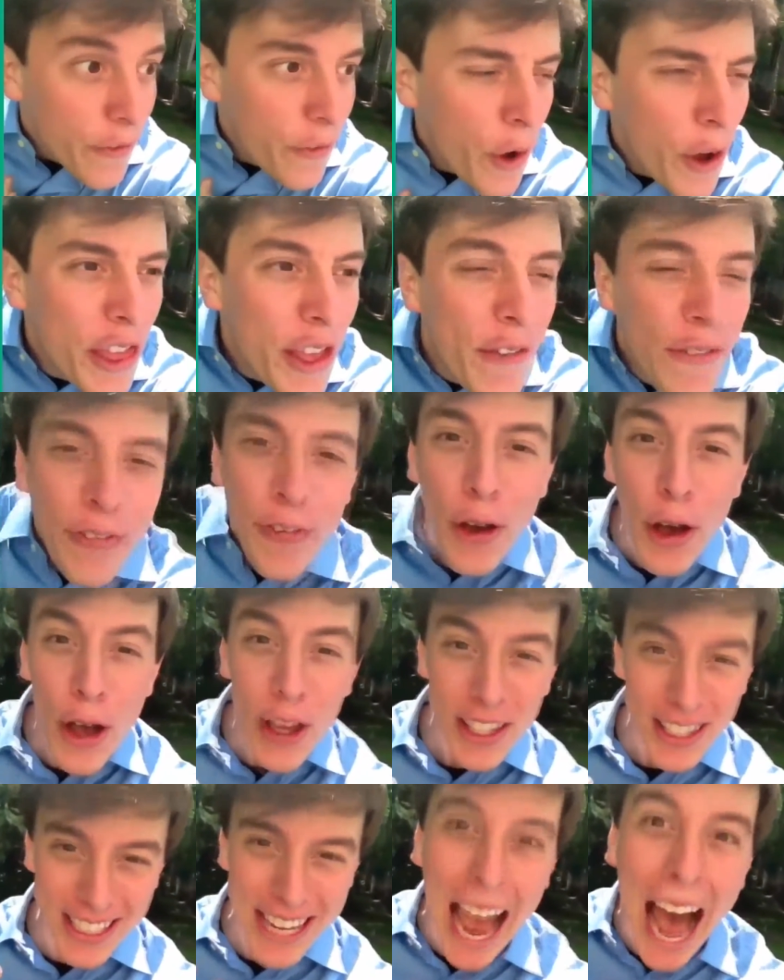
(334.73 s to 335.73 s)
For the
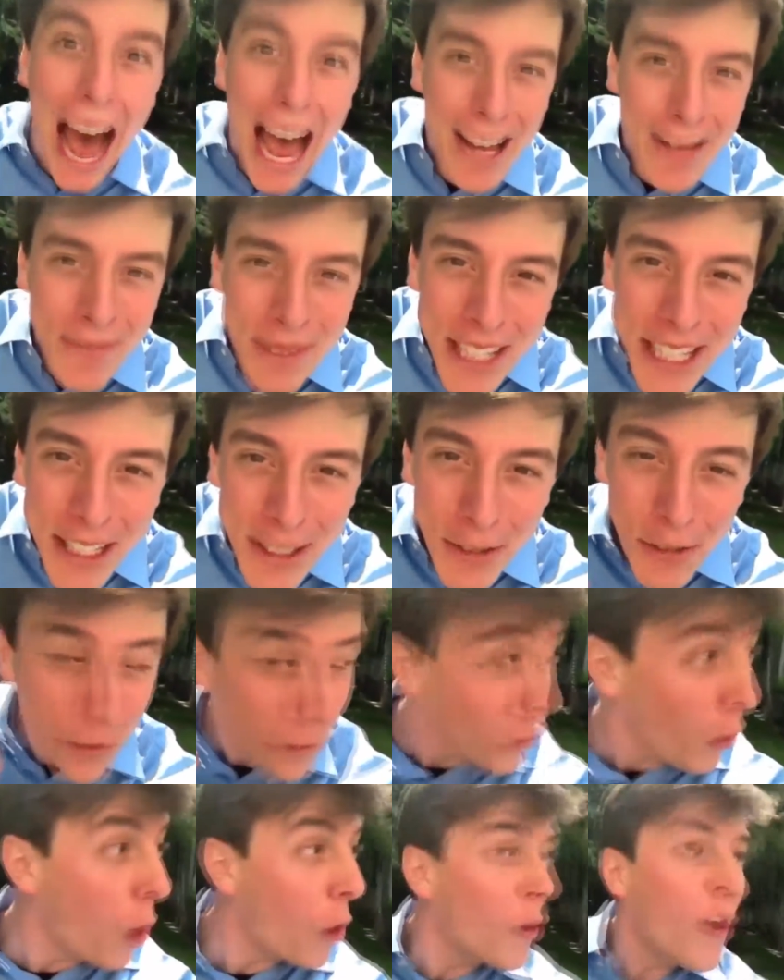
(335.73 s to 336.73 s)
first time in
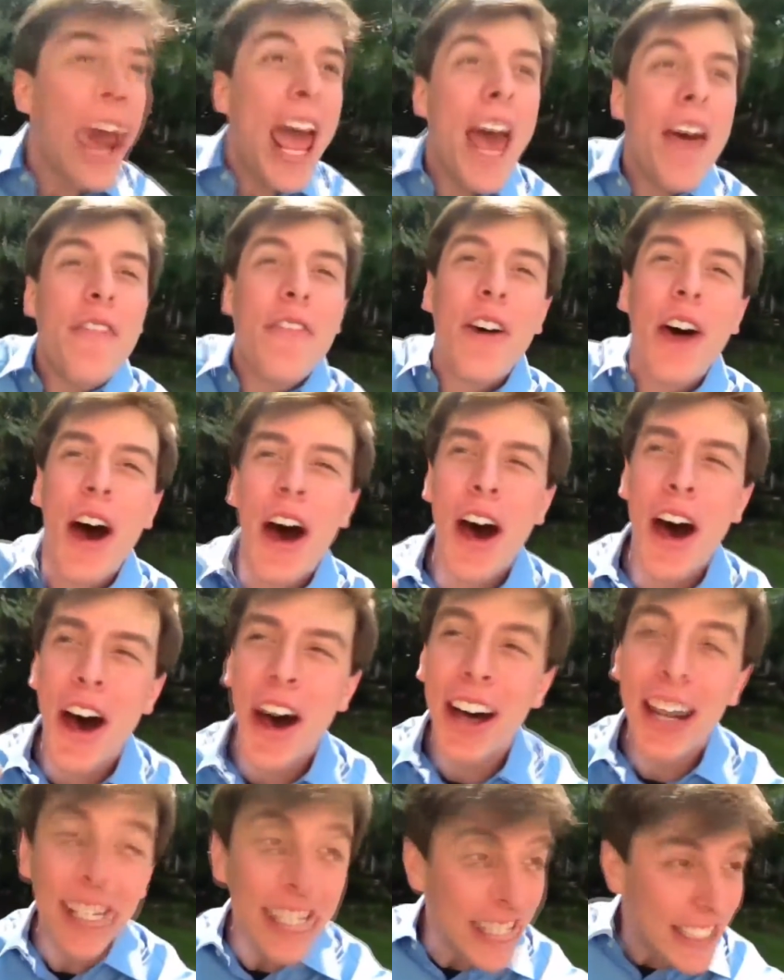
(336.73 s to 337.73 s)
forever,
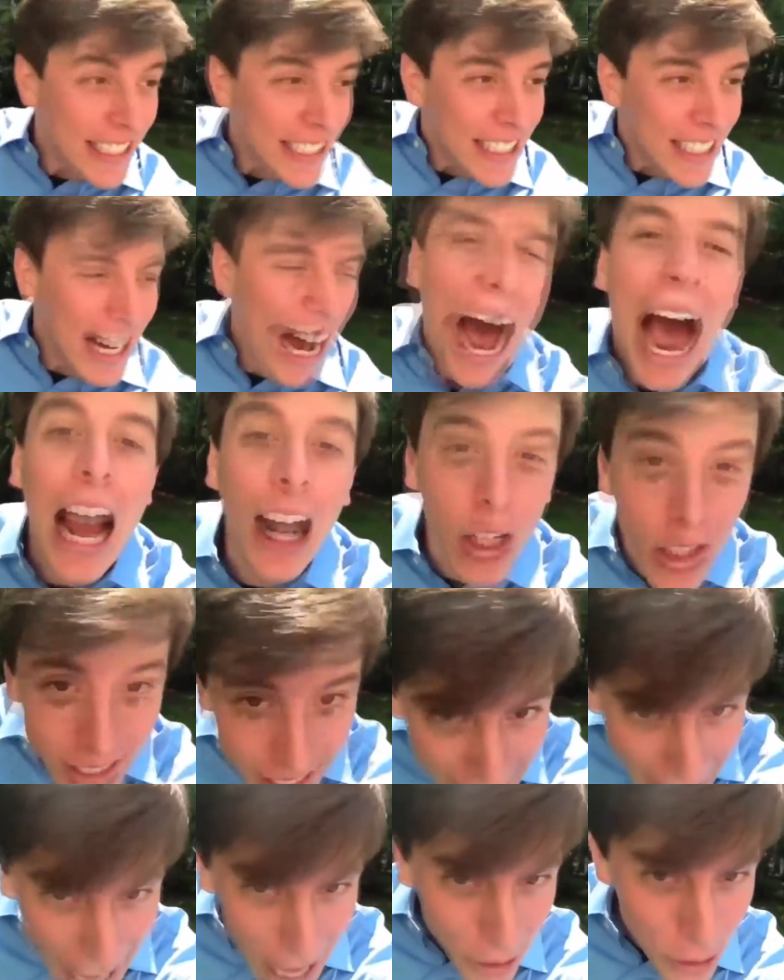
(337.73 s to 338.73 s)
I'll
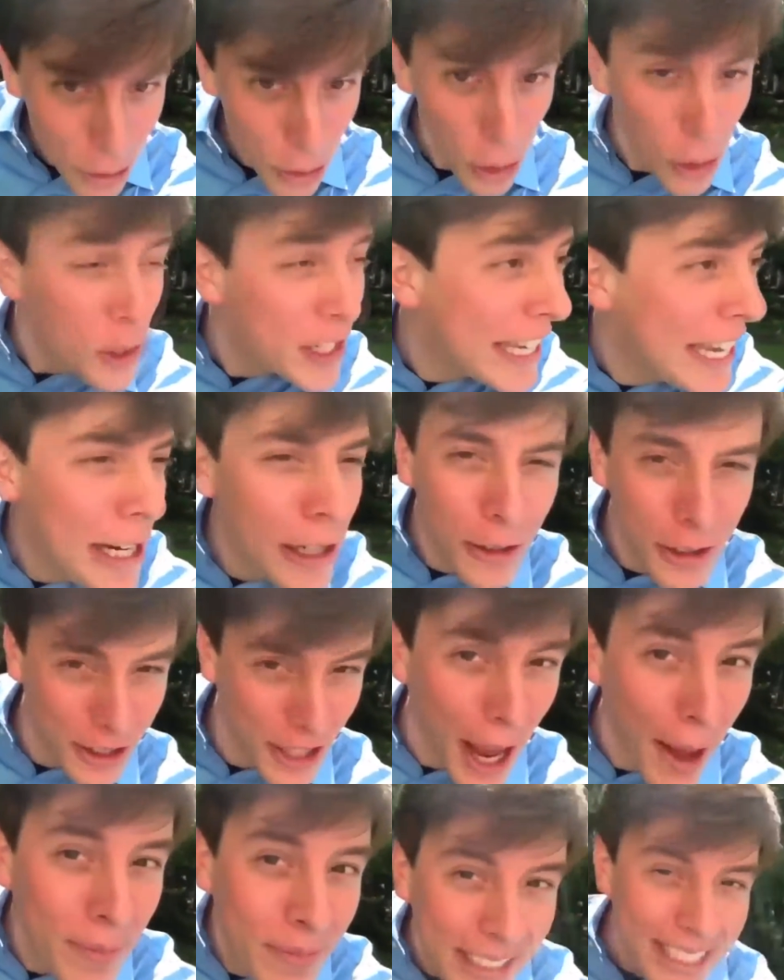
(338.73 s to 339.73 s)
get to kill
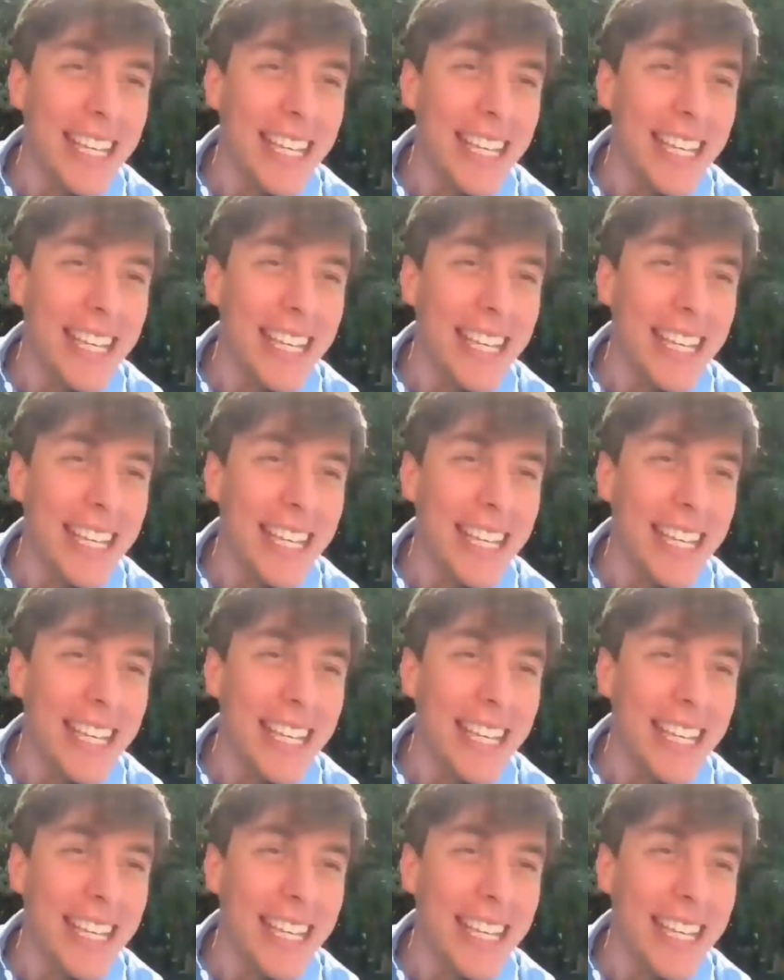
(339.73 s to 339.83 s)
some